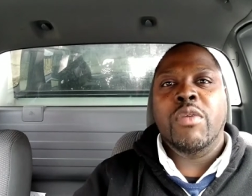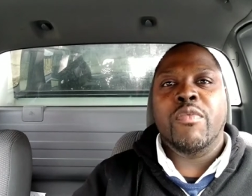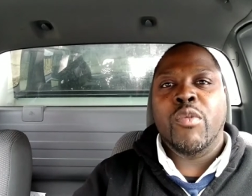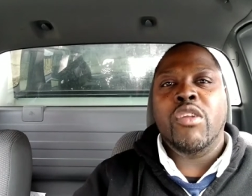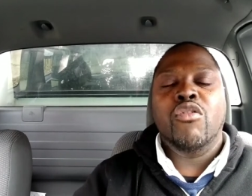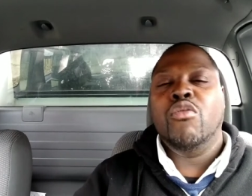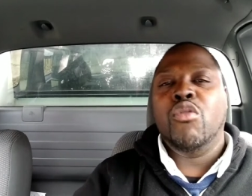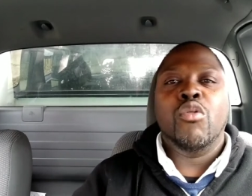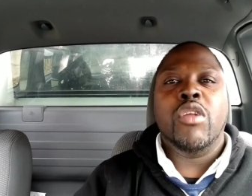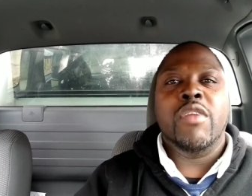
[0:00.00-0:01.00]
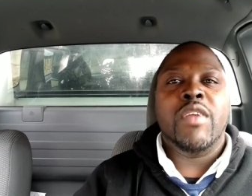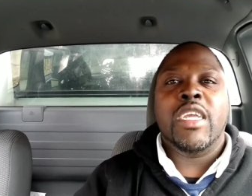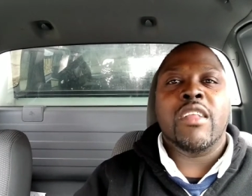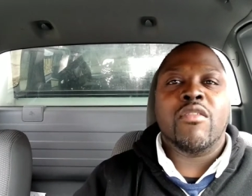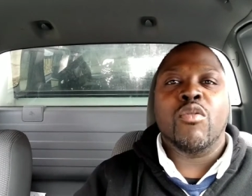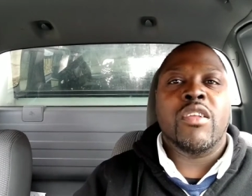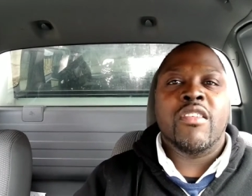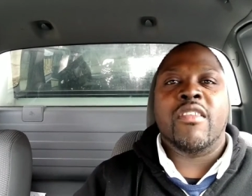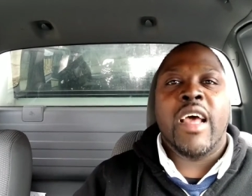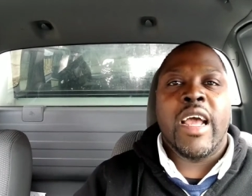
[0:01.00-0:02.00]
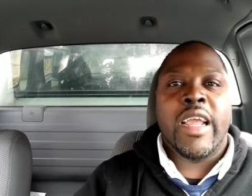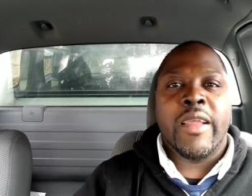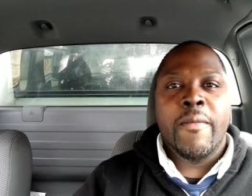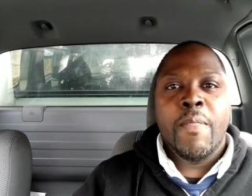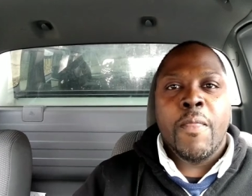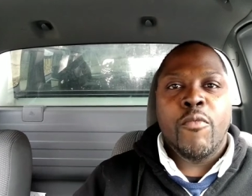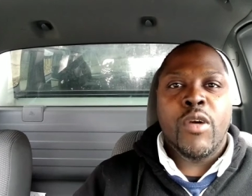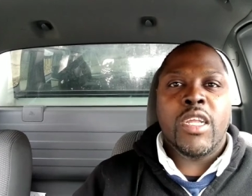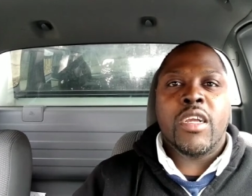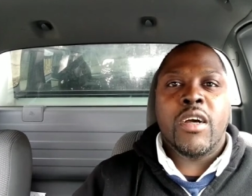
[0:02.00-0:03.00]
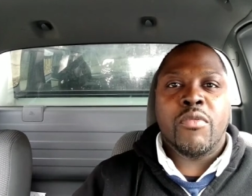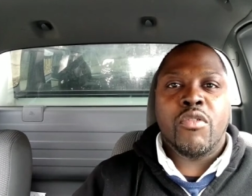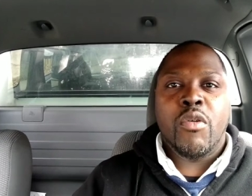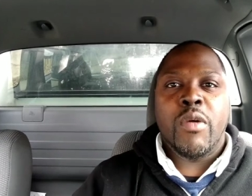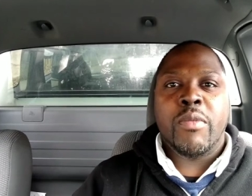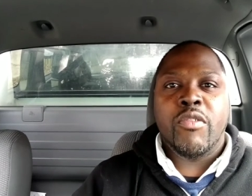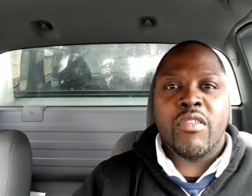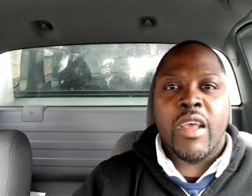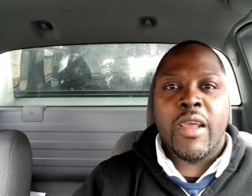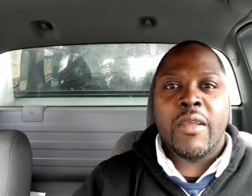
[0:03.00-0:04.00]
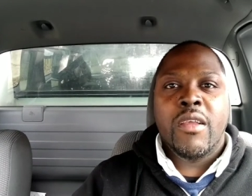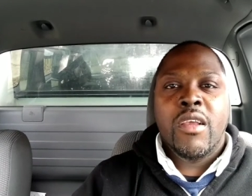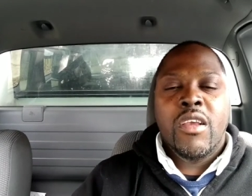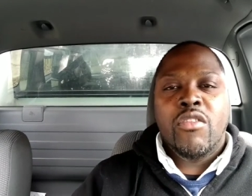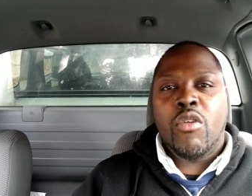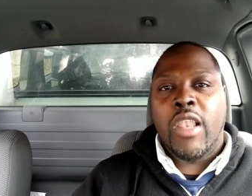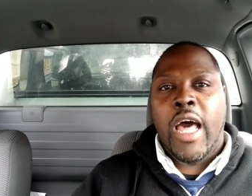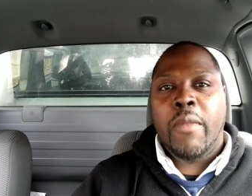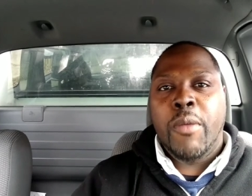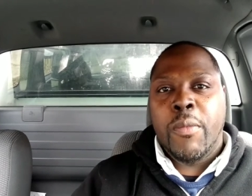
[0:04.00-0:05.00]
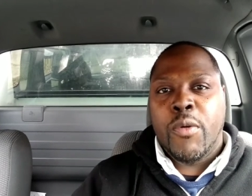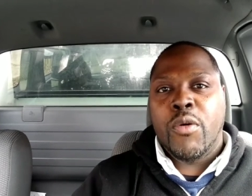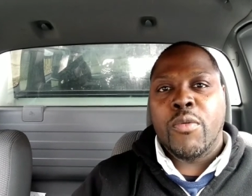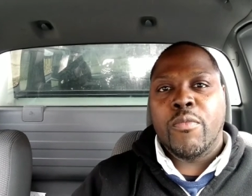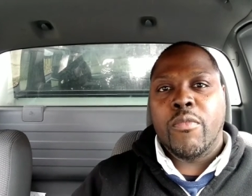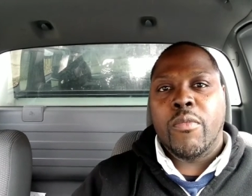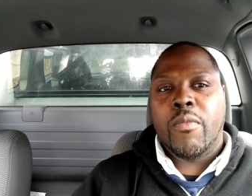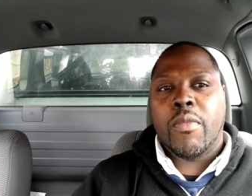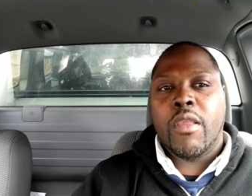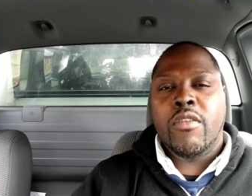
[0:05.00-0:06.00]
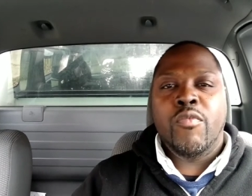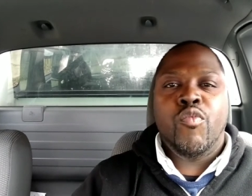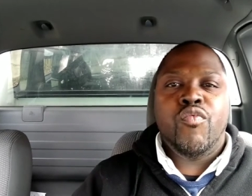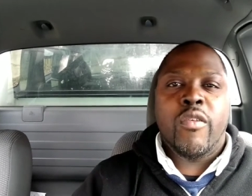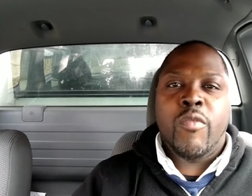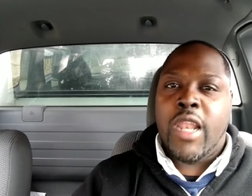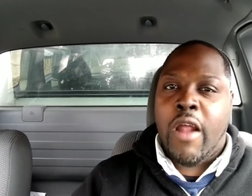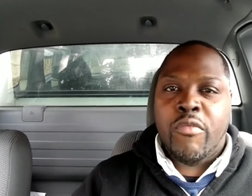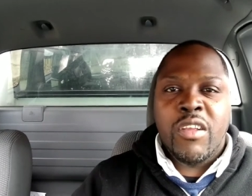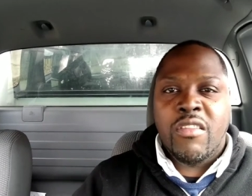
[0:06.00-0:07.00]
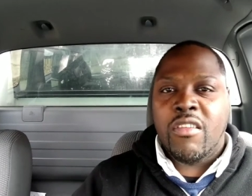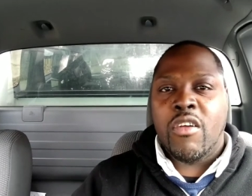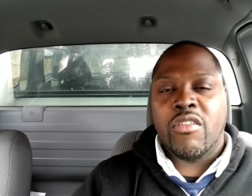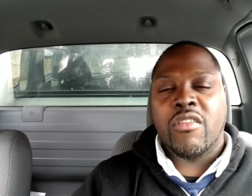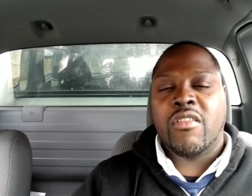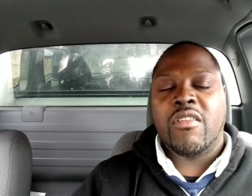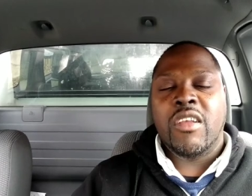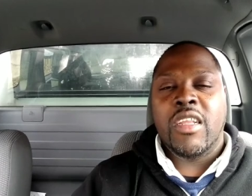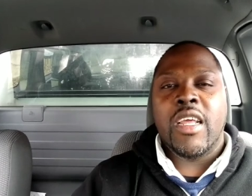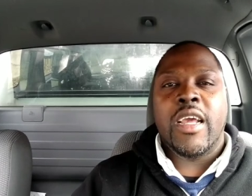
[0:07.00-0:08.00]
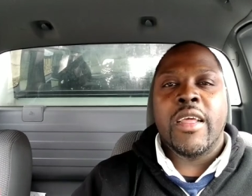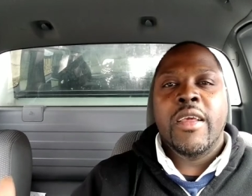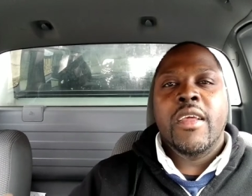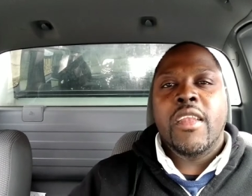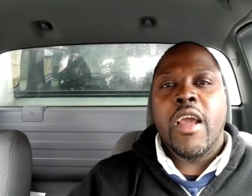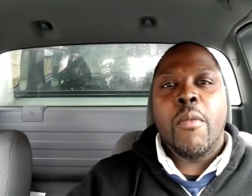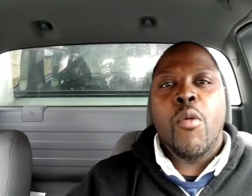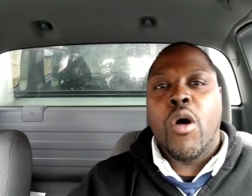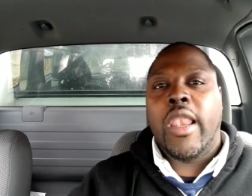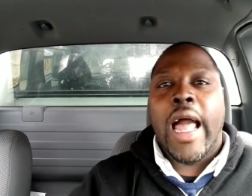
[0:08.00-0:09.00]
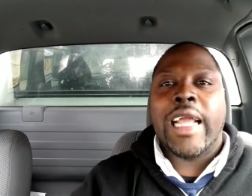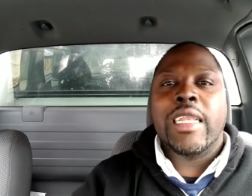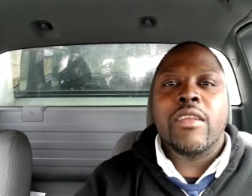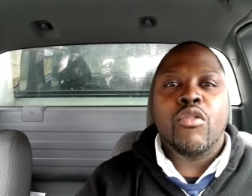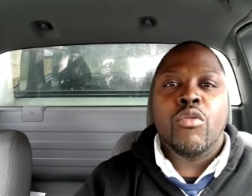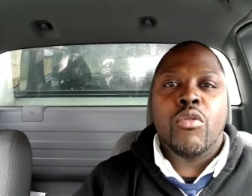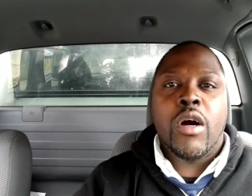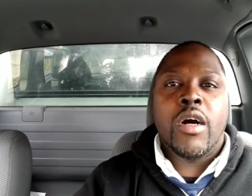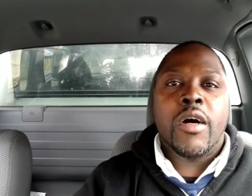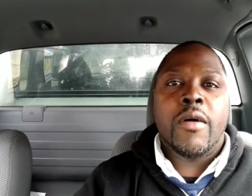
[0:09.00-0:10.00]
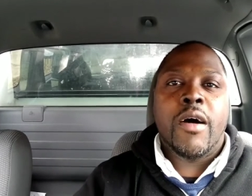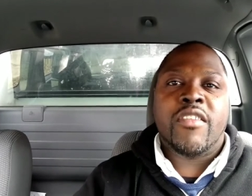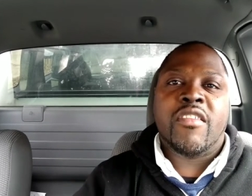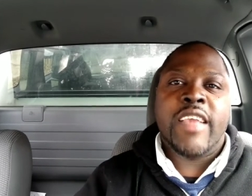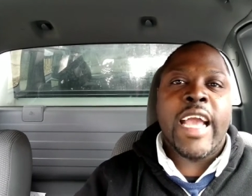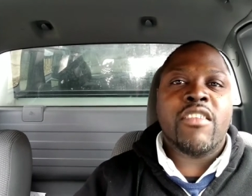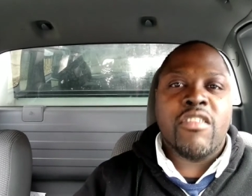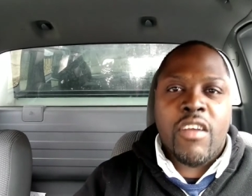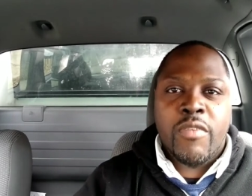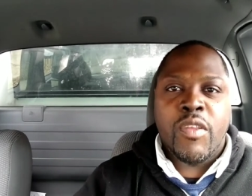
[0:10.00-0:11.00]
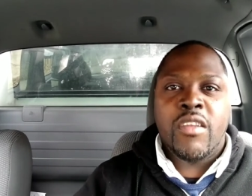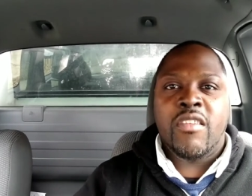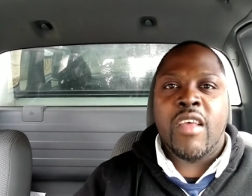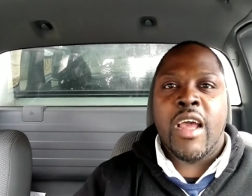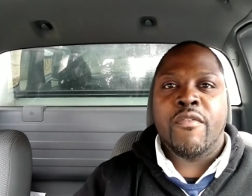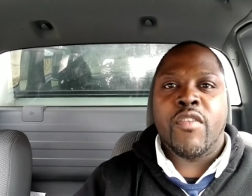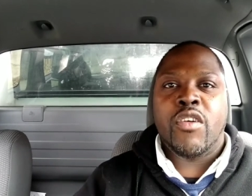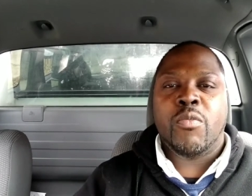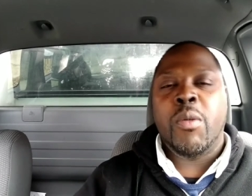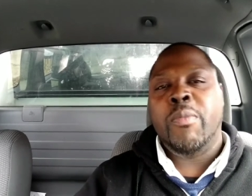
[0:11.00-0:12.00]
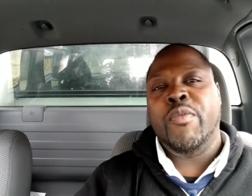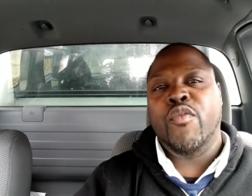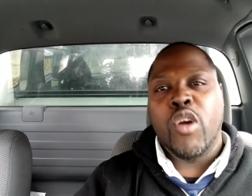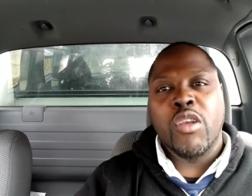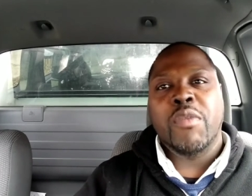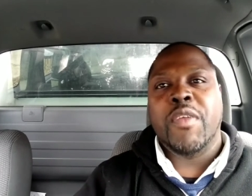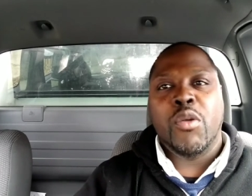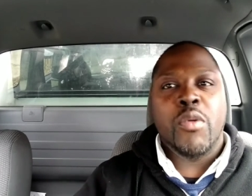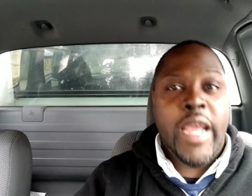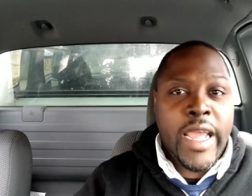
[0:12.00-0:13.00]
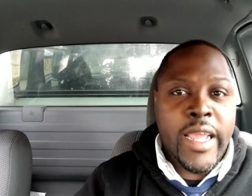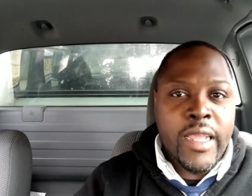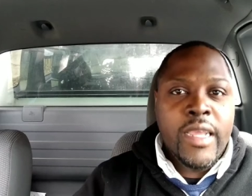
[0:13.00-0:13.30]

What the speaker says: what do you do to even get to a design when it comes to a web design? So a lot of people, from what I researched and seen, that they'll more likely do a sketch of the design first. But before you even do that,